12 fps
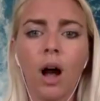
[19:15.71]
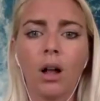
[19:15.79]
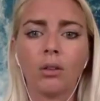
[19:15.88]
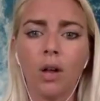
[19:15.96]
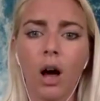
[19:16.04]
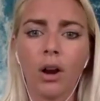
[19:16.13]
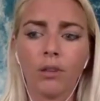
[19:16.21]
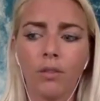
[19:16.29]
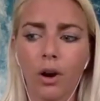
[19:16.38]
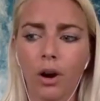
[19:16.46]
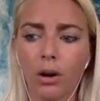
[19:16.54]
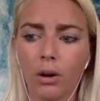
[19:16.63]
a lot of
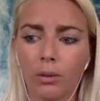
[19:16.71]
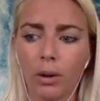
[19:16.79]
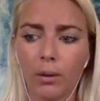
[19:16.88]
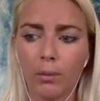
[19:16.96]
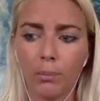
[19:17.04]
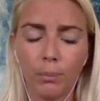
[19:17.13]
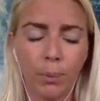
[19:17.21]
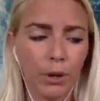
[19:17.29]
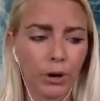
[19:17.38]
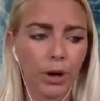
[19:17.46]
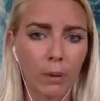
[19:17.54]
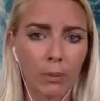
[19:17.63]
our
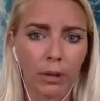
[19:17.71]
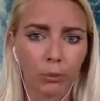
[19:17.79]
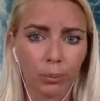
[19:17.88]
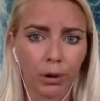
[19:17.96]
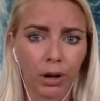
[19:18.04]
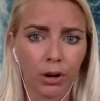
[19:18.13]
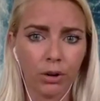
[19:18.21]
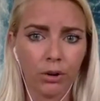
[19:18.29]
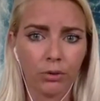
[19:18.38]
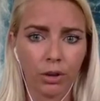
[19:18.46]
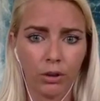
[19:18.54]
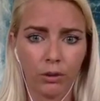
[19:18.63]
bigger apex
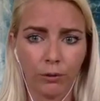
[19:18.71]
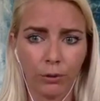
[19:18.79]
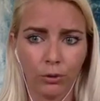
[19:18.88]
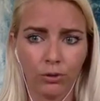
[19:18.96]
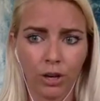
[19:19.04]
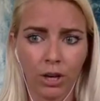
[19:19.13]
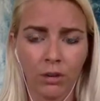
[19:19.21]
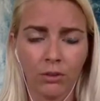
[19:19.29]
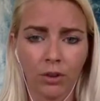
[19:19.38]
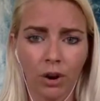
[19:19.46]
predators in the food chains